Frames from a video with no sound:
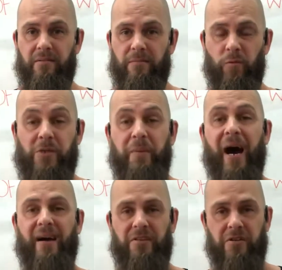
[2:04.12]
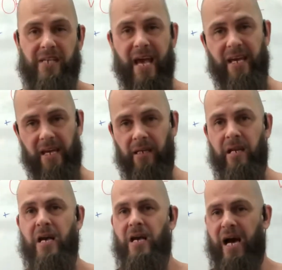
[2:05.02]
which path you're taking.
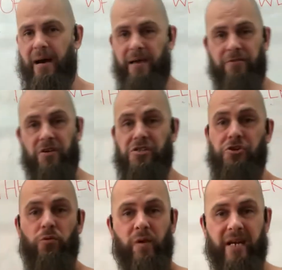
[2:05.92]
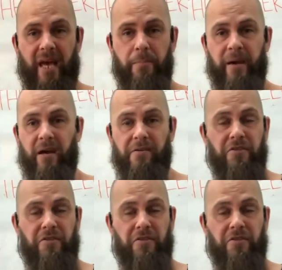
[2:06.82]
If you're a dude wanting to get bigger,